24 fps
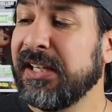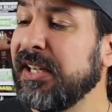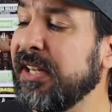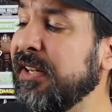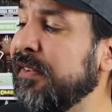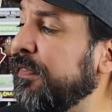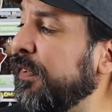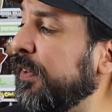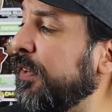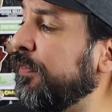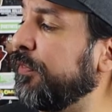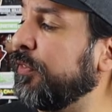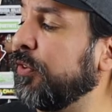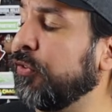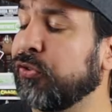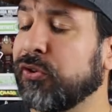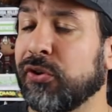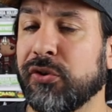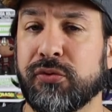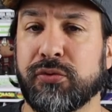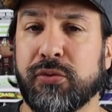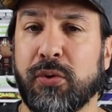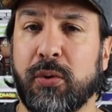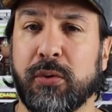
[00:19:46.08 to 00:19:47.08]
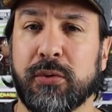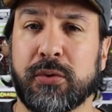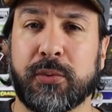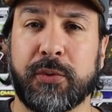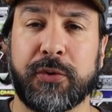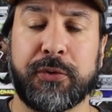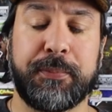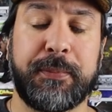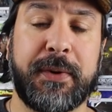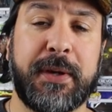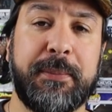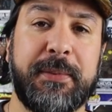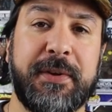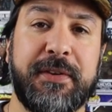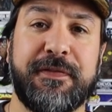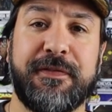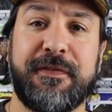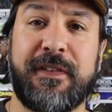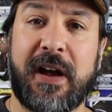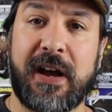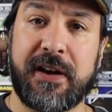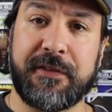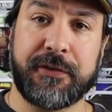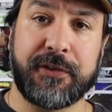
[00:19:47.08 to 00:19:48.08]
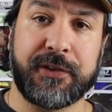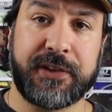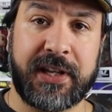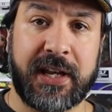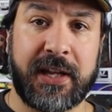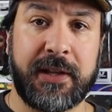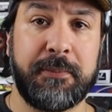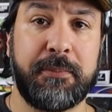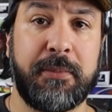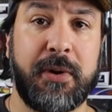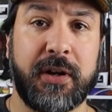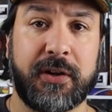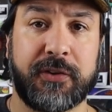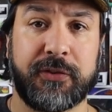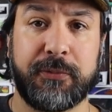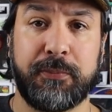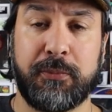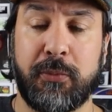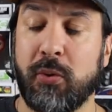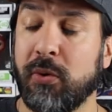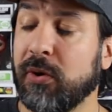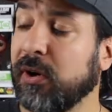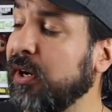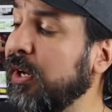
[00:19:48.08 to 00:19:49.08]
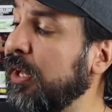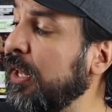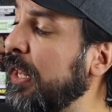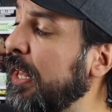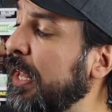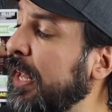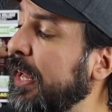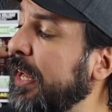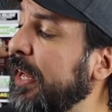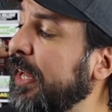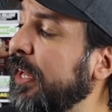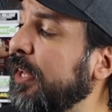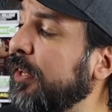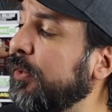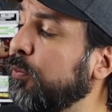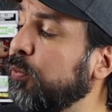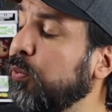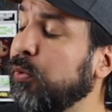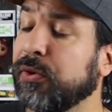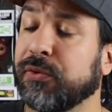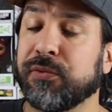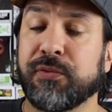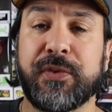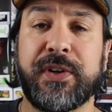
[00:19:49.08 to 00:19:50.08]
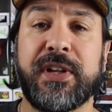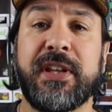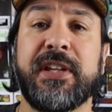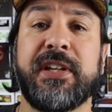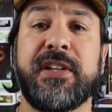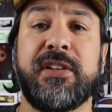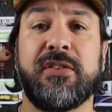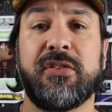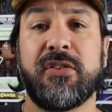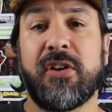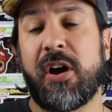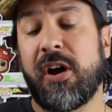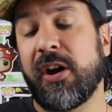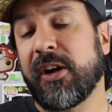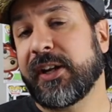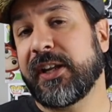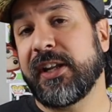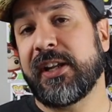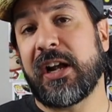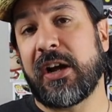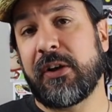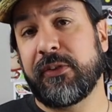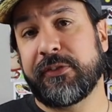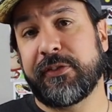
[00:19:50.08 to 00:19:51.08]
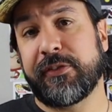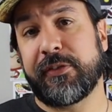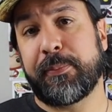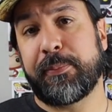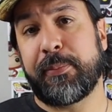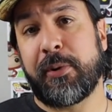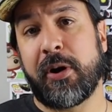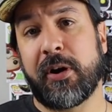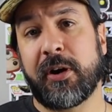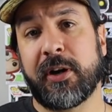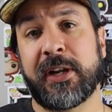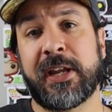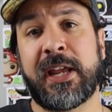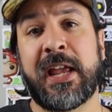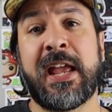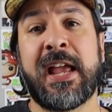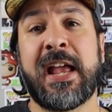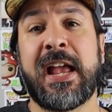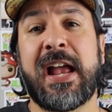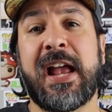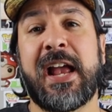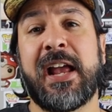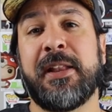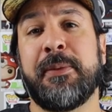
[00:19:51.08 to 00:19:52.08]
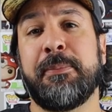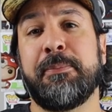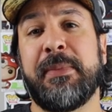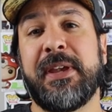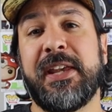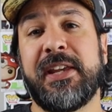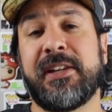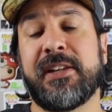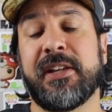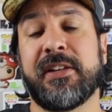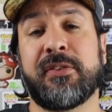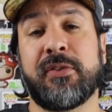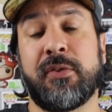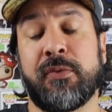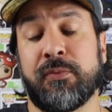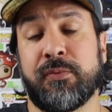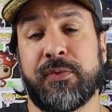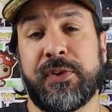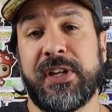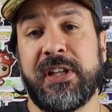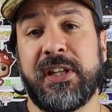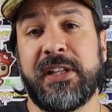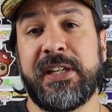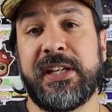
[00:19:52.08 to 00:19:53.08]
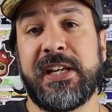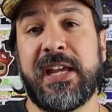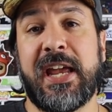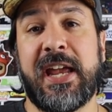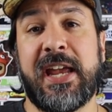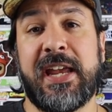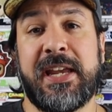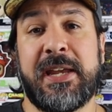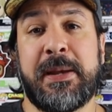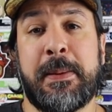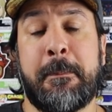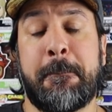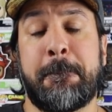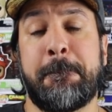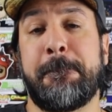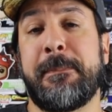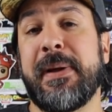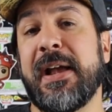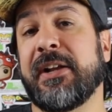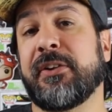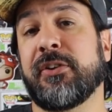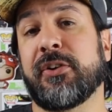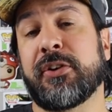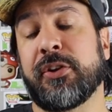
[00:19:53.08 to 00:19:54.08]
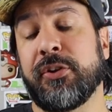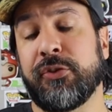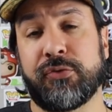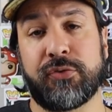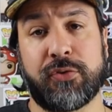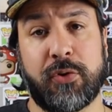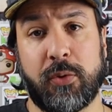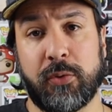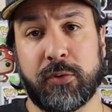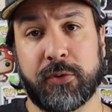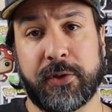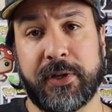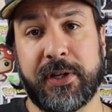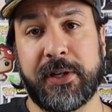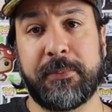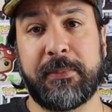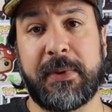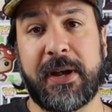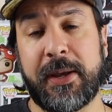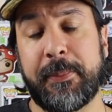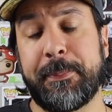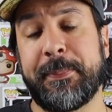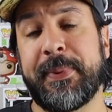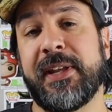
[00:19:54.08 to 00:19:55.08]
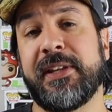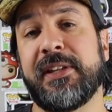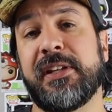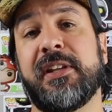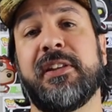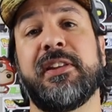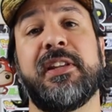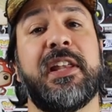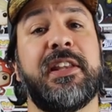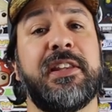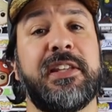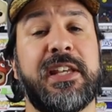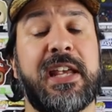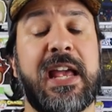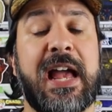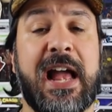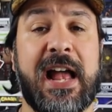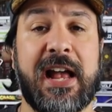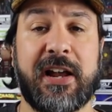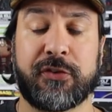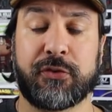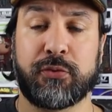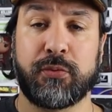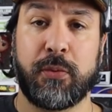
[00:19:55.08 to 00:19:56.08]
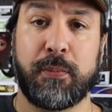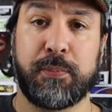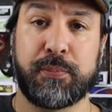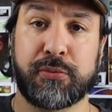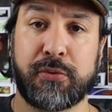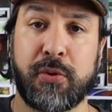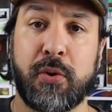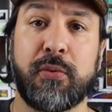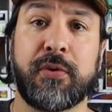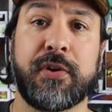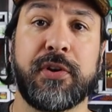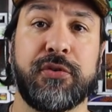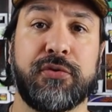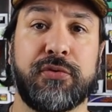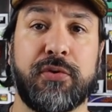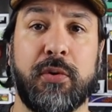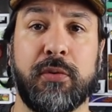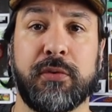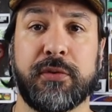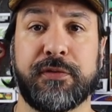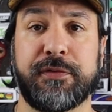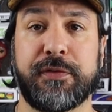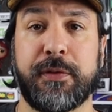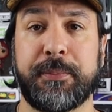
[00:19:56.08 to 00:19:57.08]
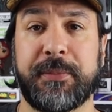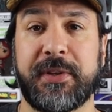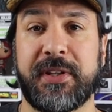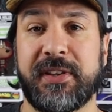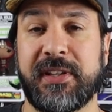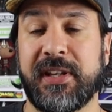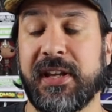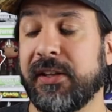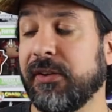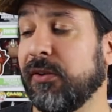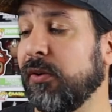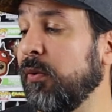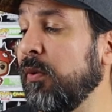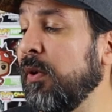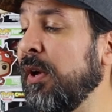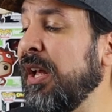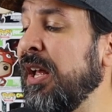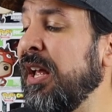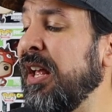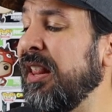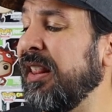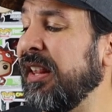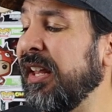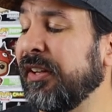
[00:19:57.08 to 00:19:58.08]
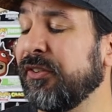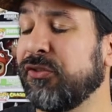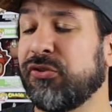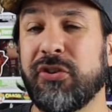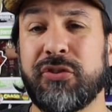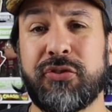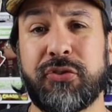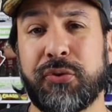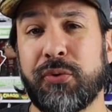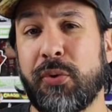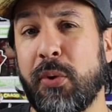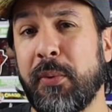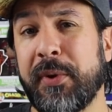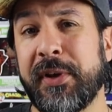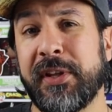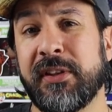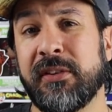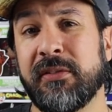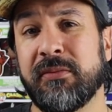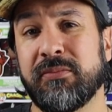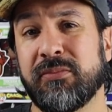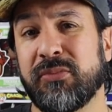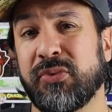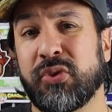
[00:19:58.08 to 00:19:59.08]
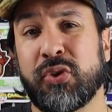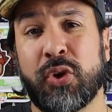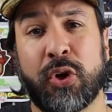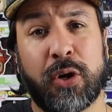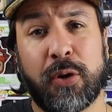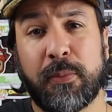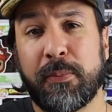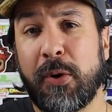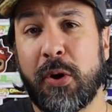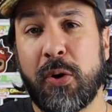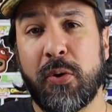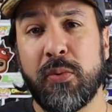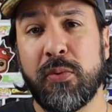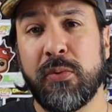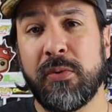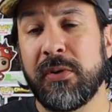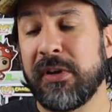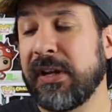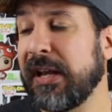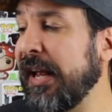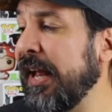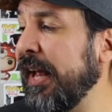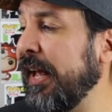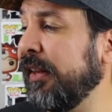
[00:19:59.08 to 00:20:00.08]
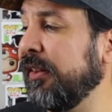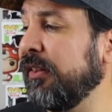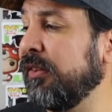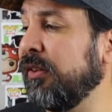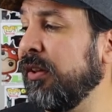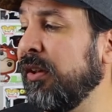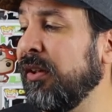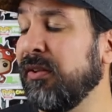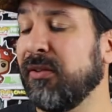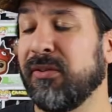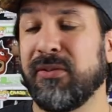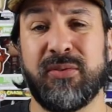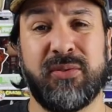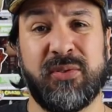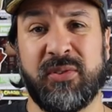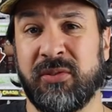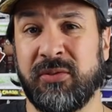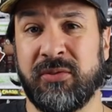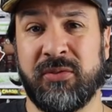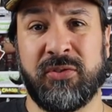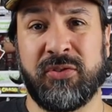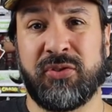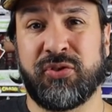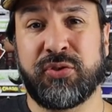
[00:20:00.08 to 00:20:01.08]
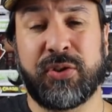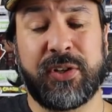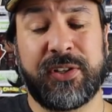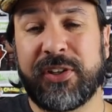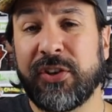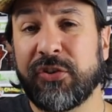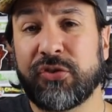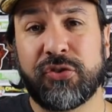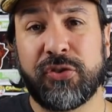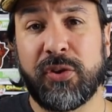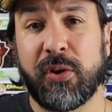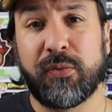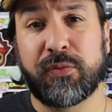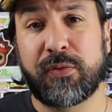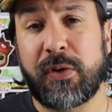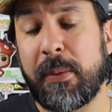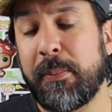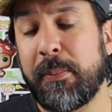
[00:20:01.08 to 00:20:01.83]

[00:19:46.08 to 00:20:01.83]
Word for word: even if this controller was maybe five or ten bucks more, it would really knock it out of the park and make it really a better controller, in my opinion, than the actual Pro controller from Nintendo. Like, just throw in turbo and traditional